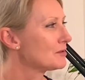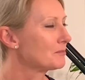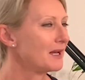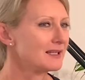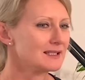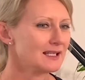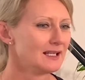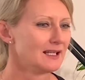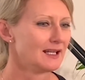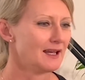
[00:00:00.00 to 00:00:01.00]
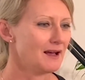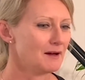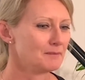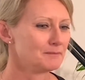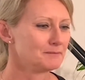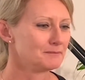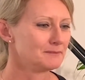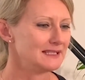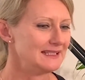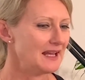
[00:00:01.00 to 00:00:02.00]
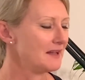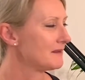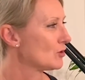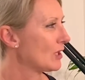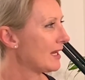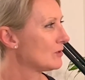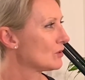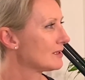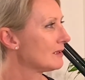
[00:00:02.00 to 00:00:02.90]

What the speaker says: But the changes.